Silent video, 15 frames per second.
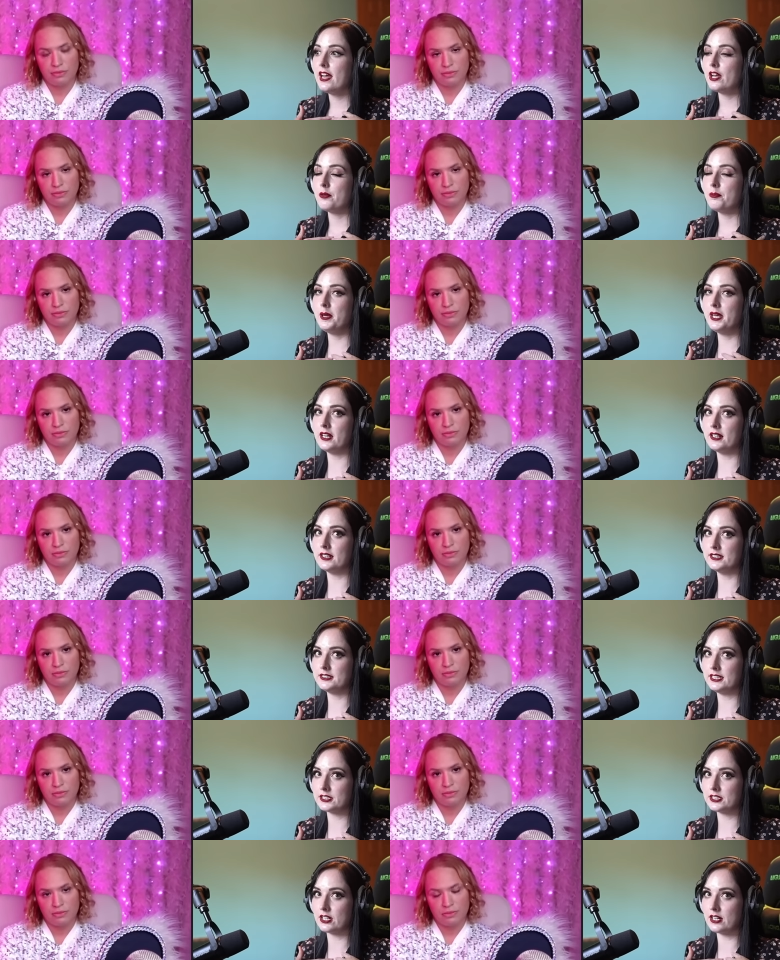Speaker 1: been on
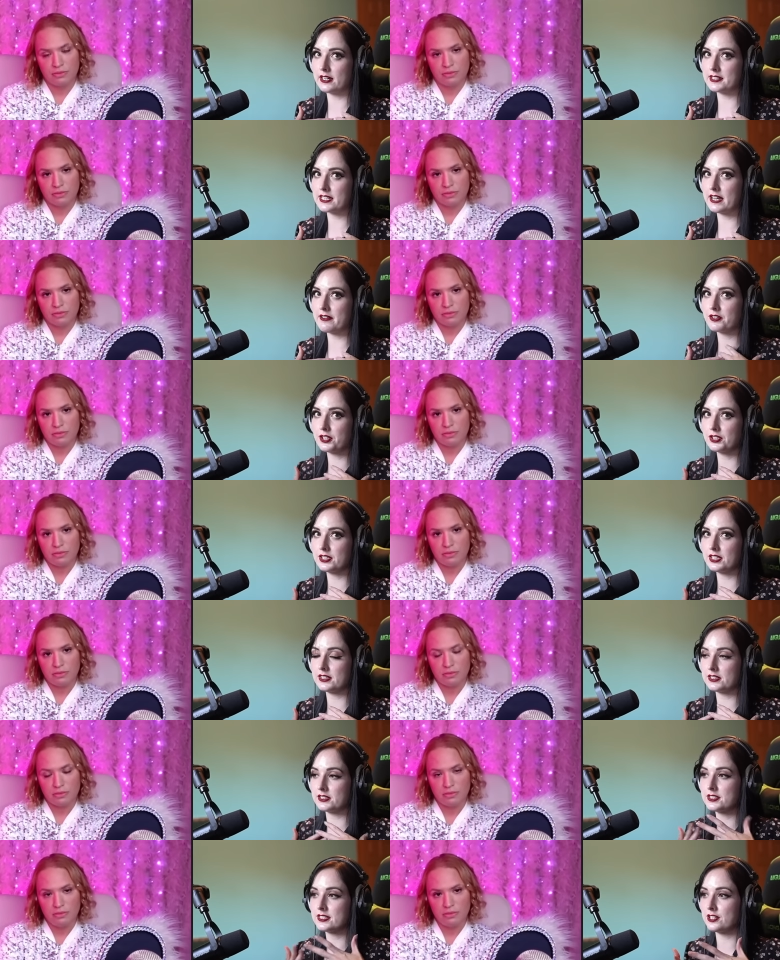TikTok because I've heard that
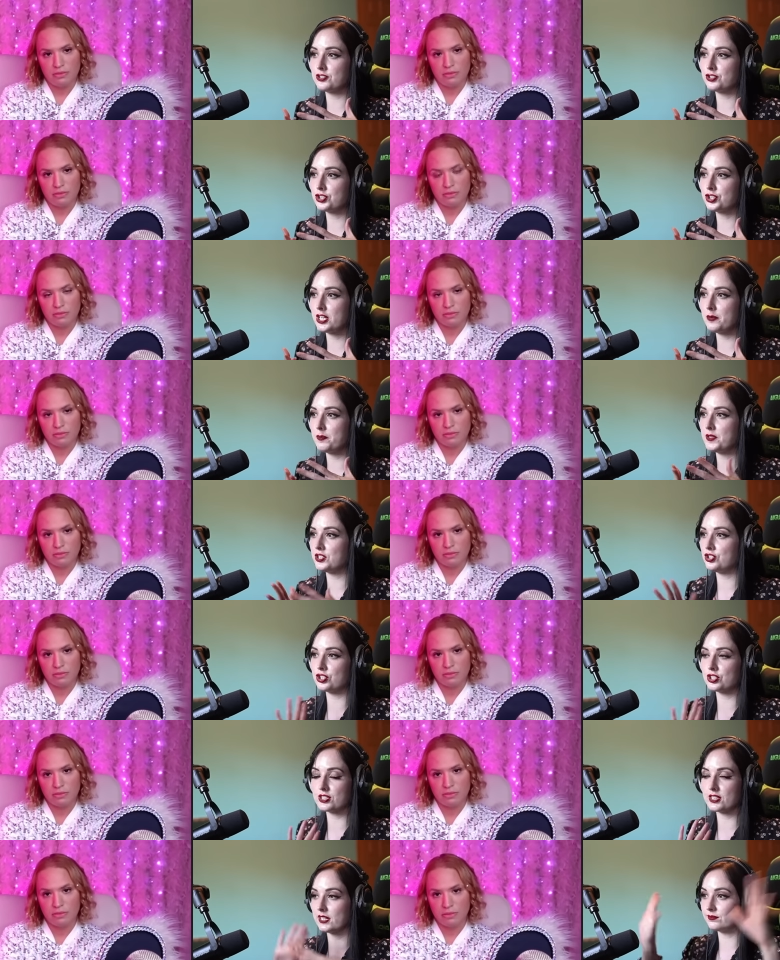their censorship is
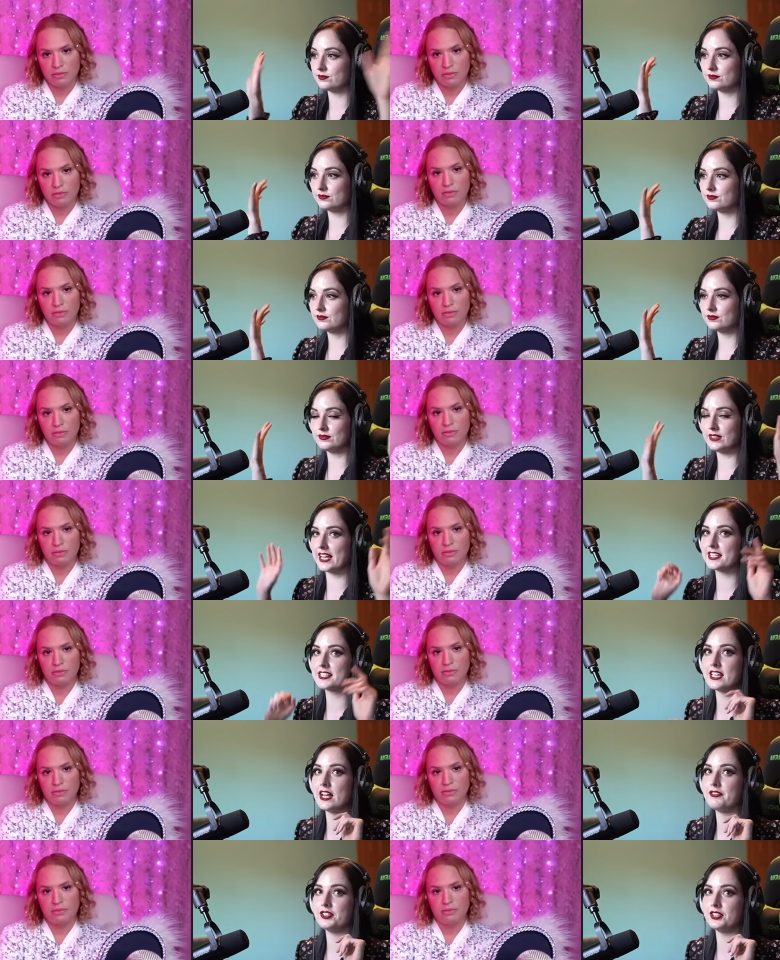just like
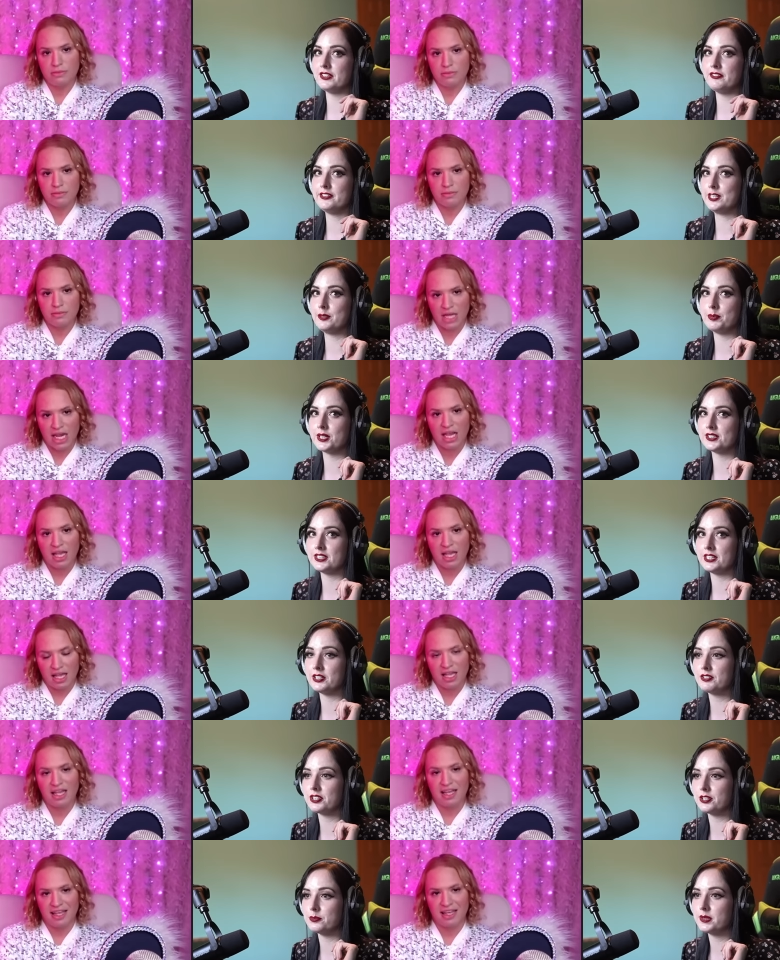next level even compared to
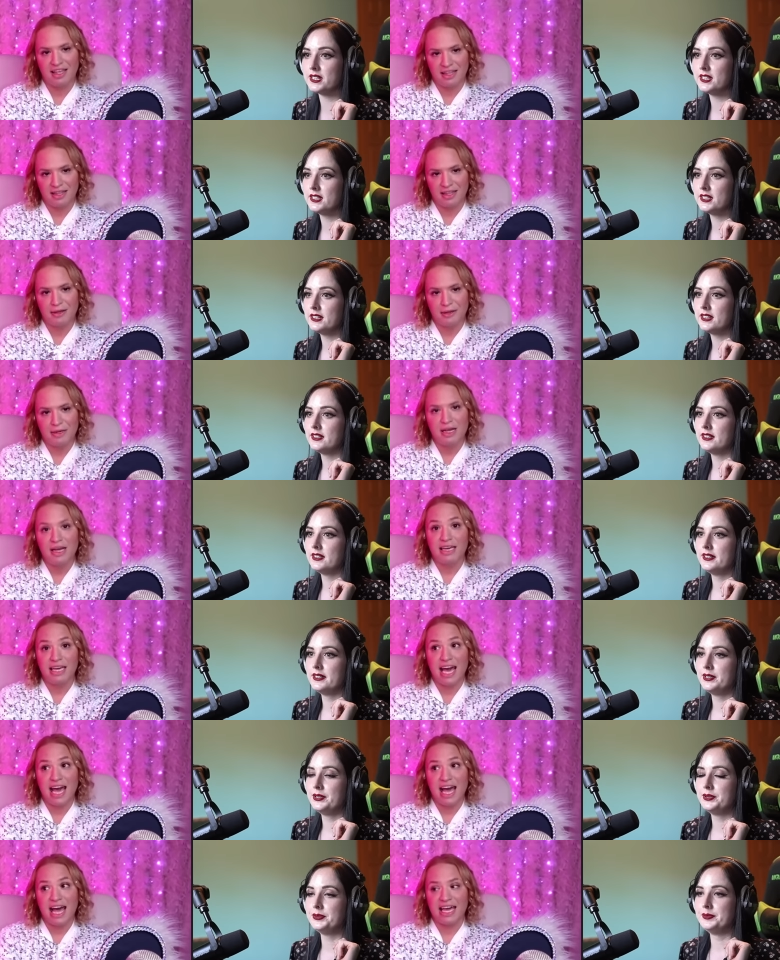YouTube.
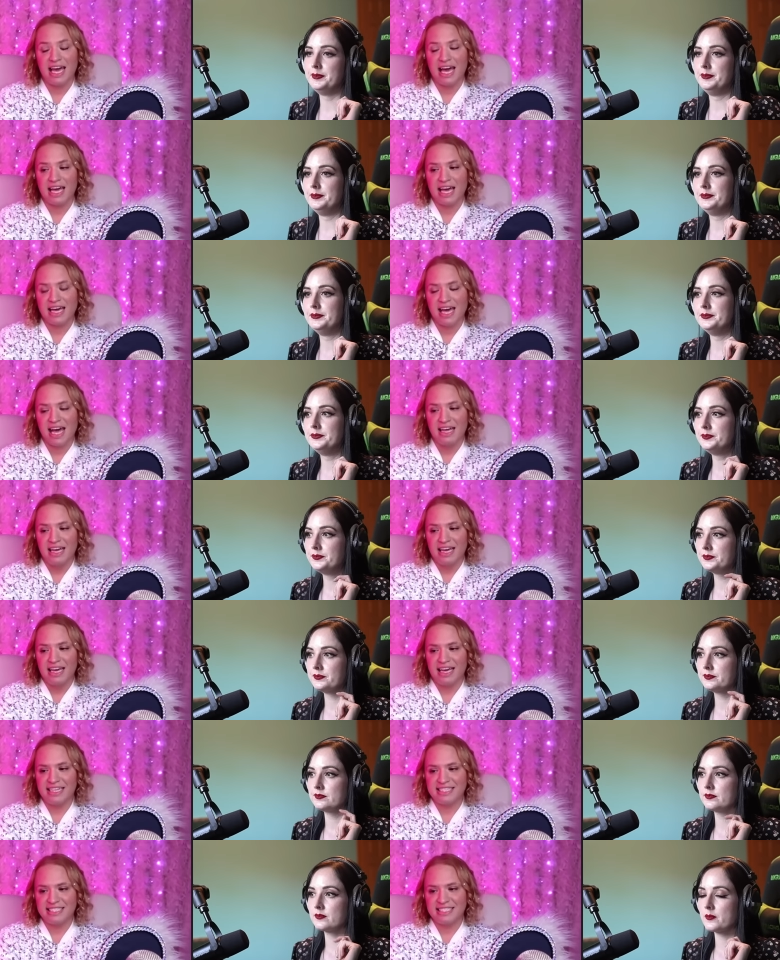
Speaker 2: Yeah, yeah, yeah, yeah.
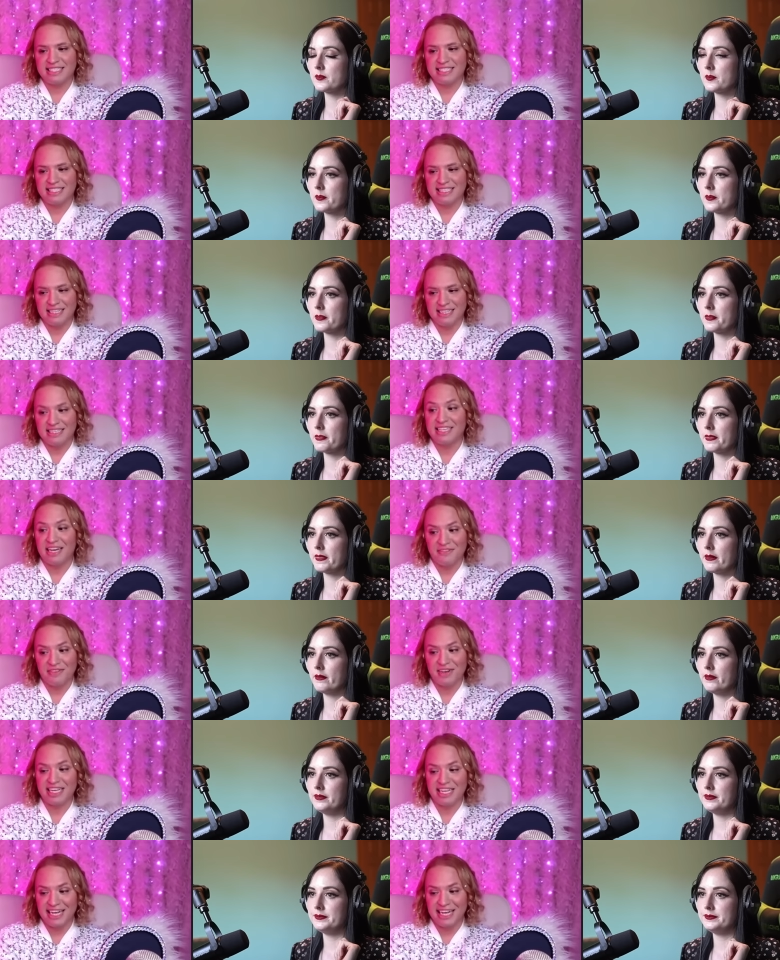It's
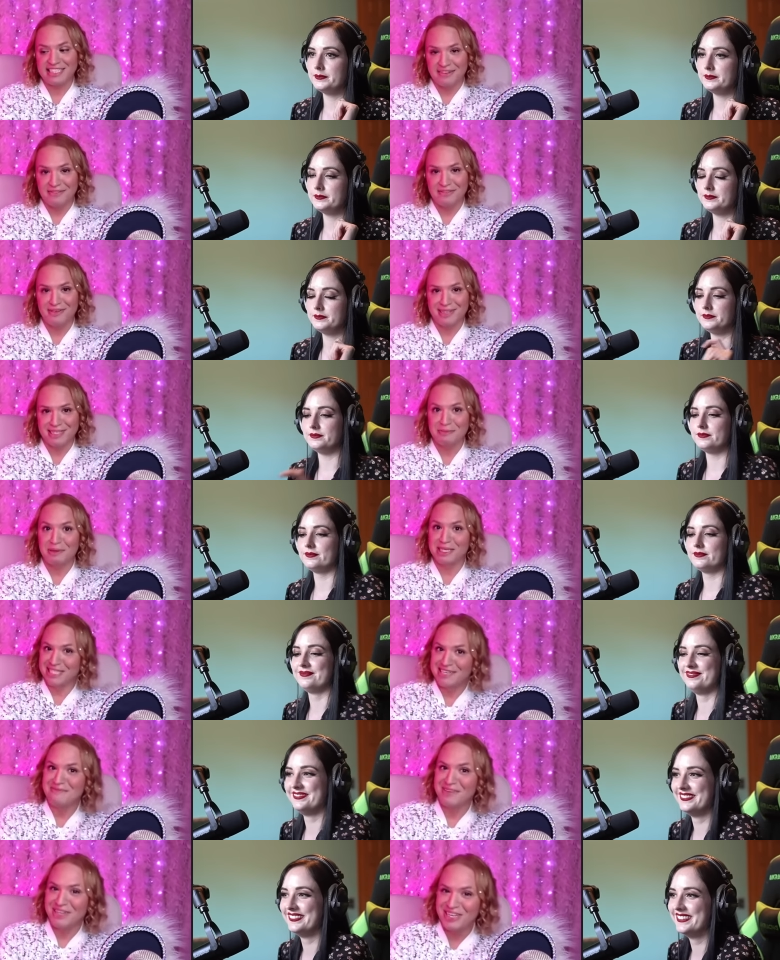definitely next level,
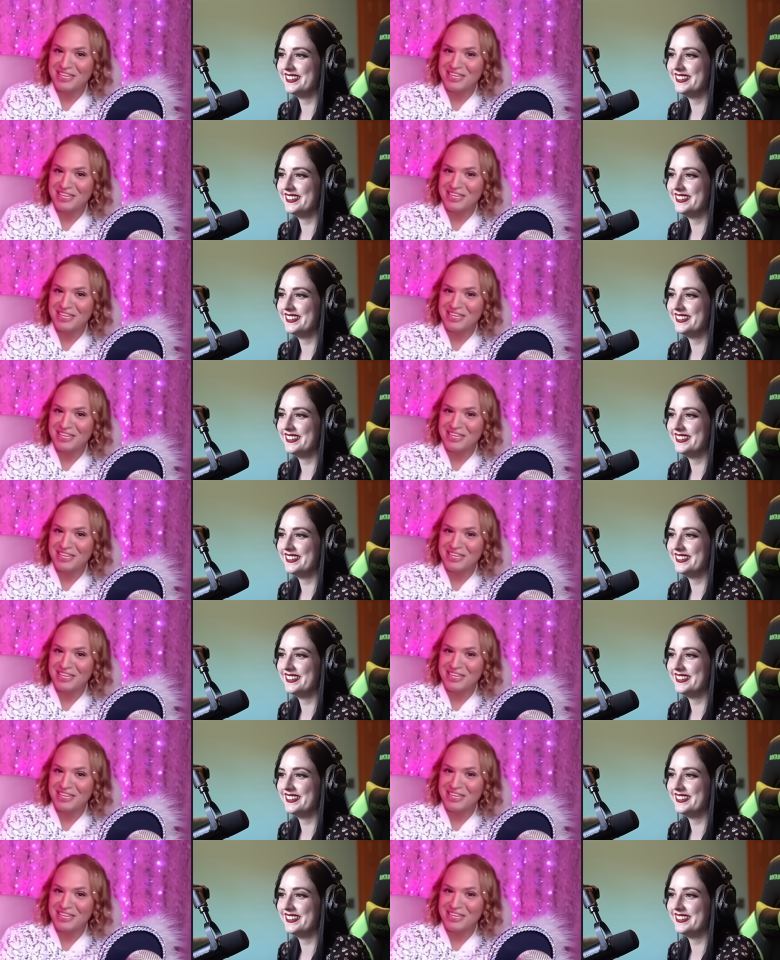especially compared to